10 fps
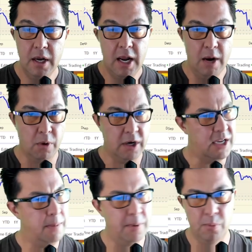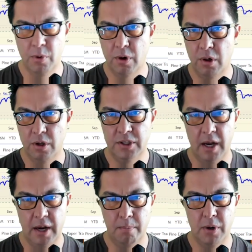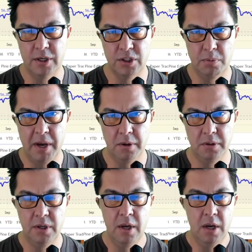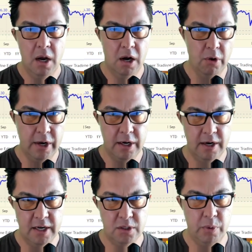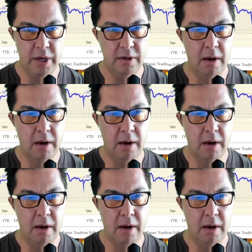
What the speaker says: and we're going to keep a real close eye on precious metals going into next week.